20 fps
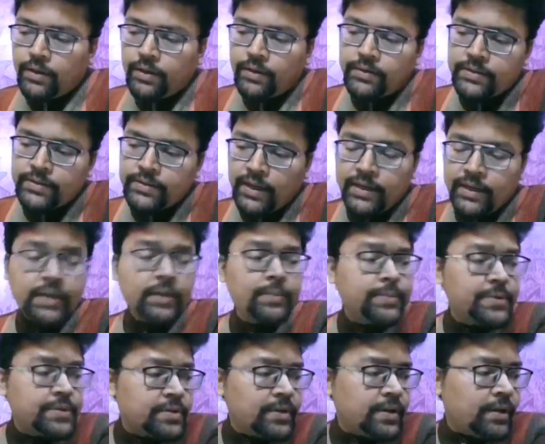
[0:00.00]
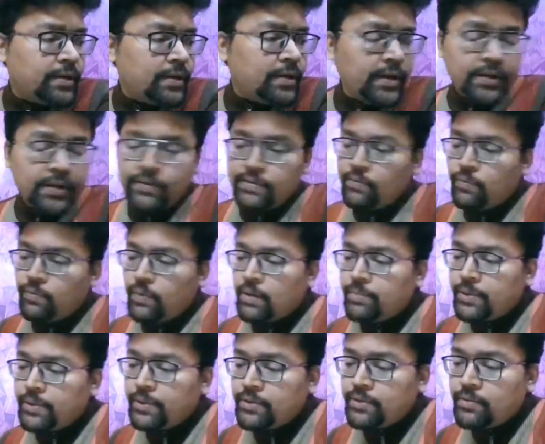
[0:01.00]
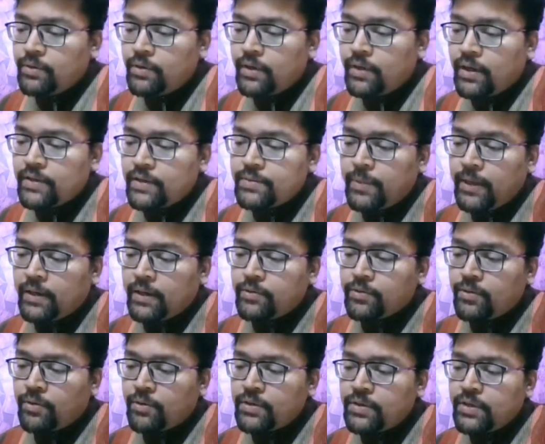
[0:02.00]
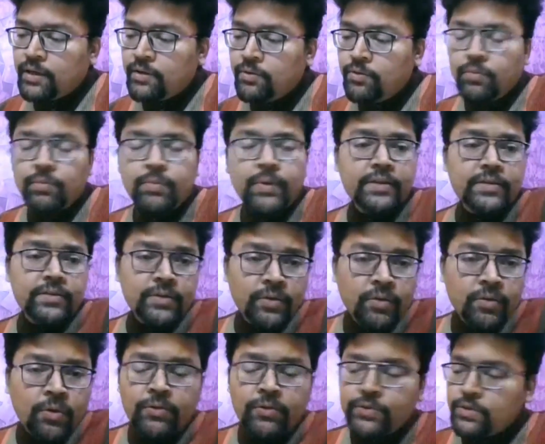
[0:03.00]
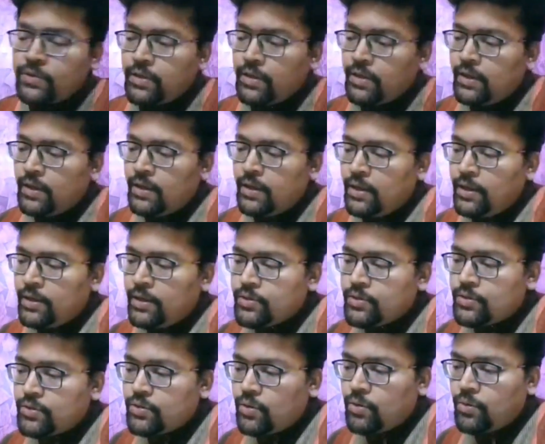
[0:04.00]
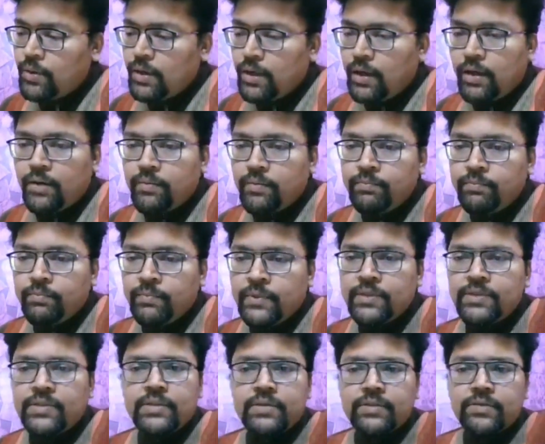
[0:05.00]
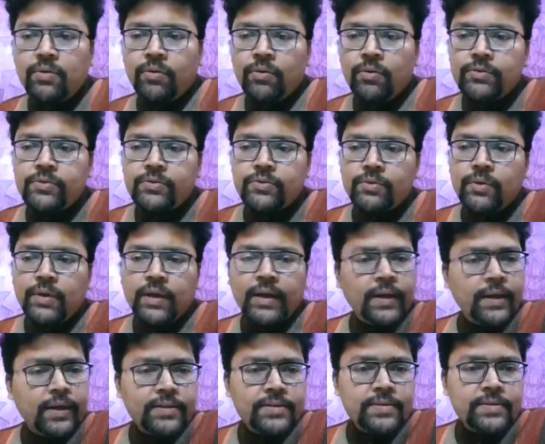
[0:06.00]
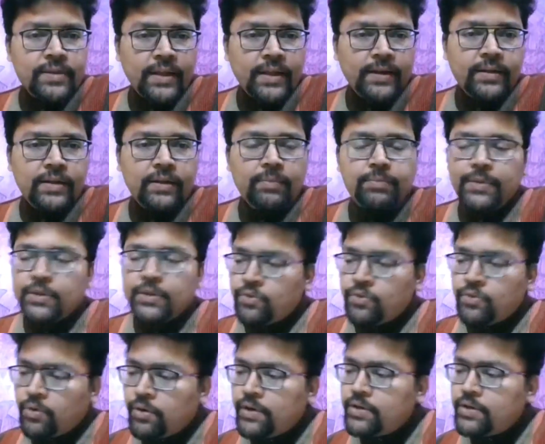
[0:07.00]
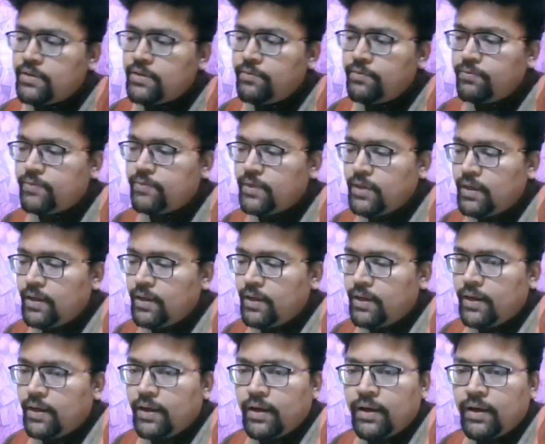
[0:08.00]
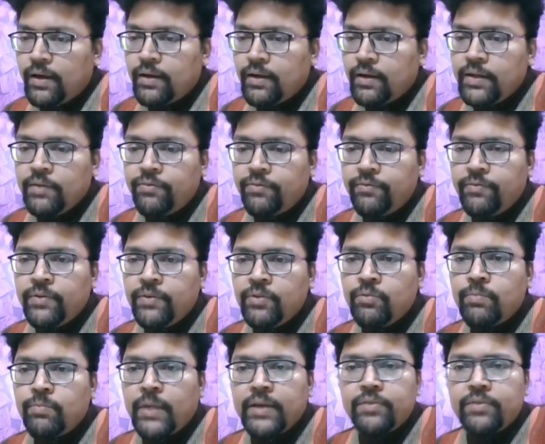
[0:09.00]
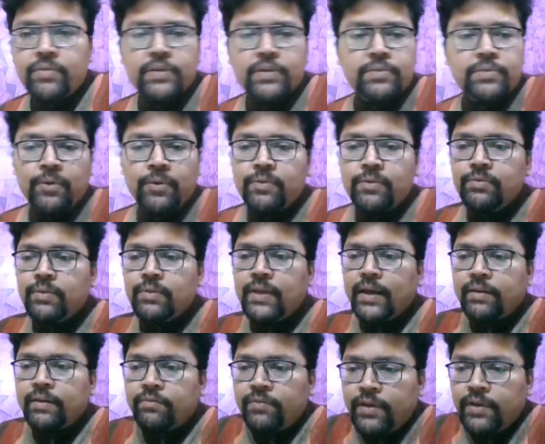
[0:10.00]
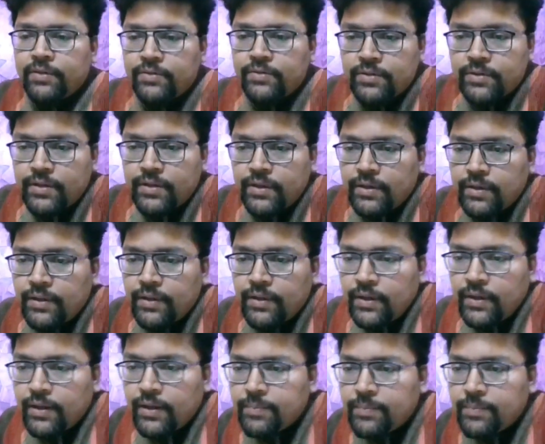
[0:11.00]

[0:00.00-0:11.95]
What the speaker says: sahibs in one particular aspect, or technobraceros. So this is also, I guess, slightly pejorative. If you might respond to that, Francesca. Yeah.